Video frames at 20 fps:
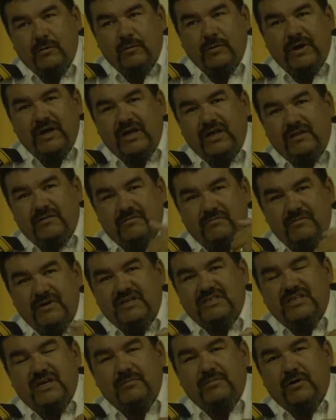wait,
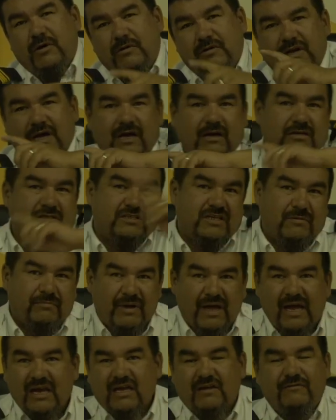means they blow announce, and
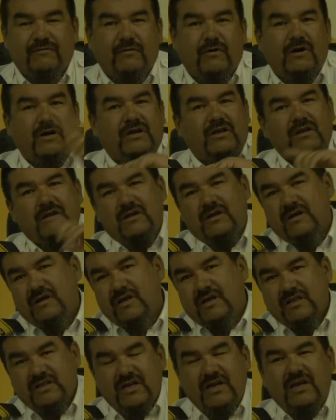back and forth.
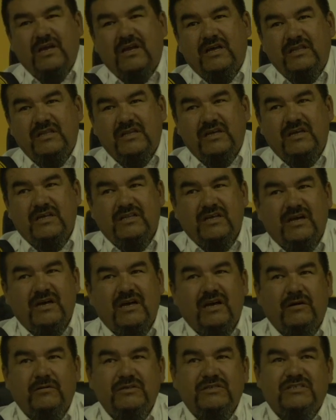Then the,
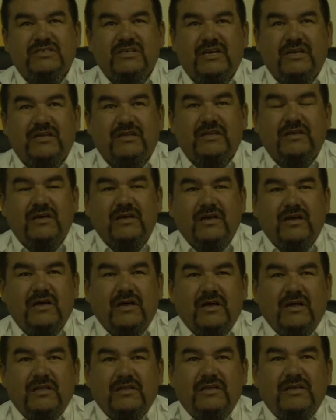the how would you say,
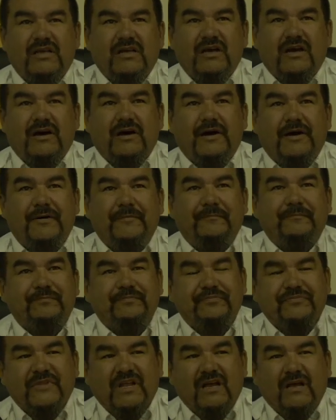the, um,
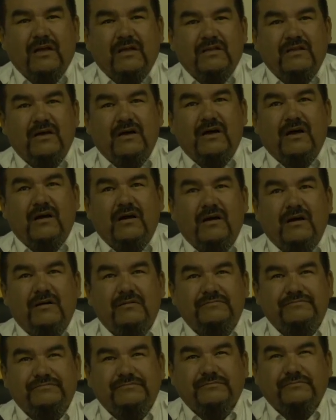
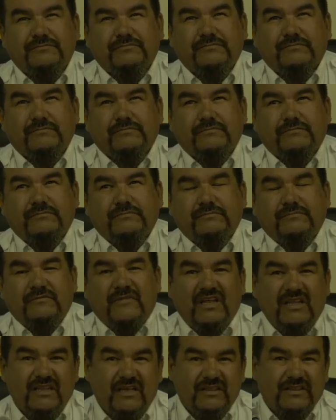uh,
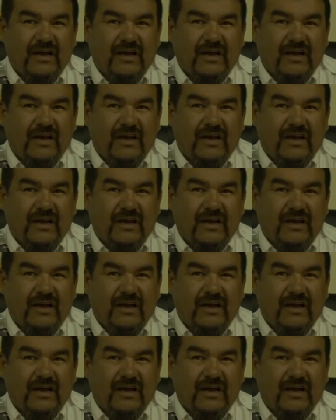the